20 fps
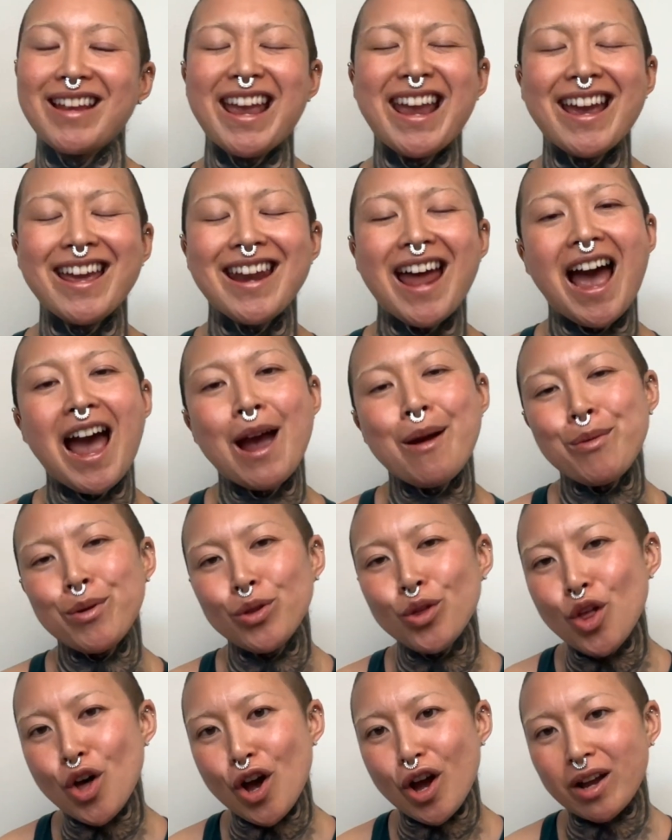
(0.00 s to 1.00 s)
And I would
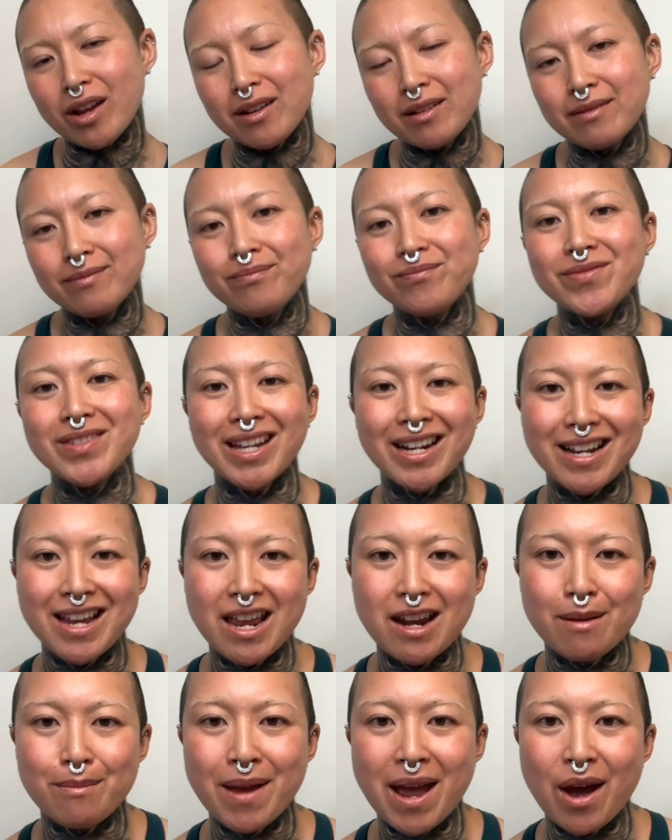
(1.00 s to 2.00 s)
look, did I
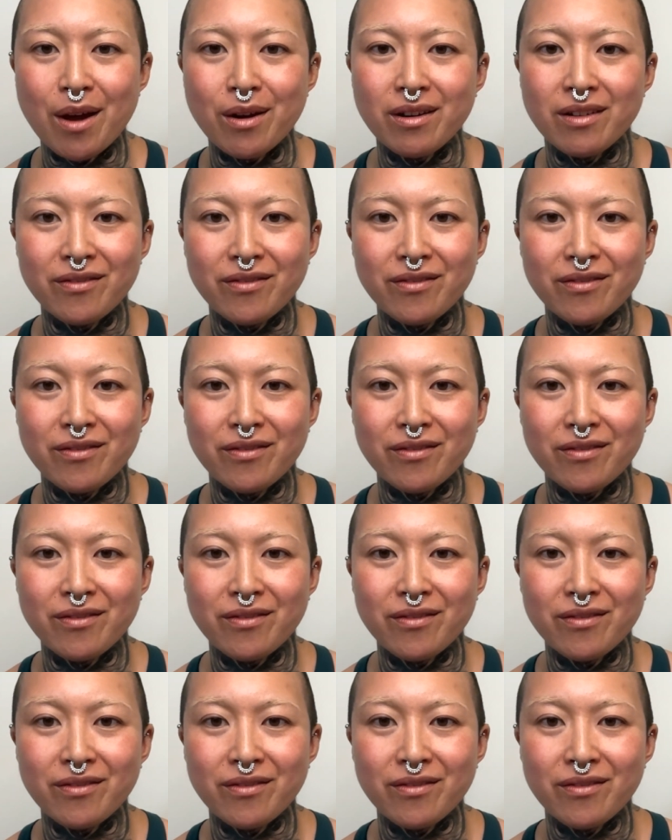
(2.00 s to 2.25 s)
gain a pound?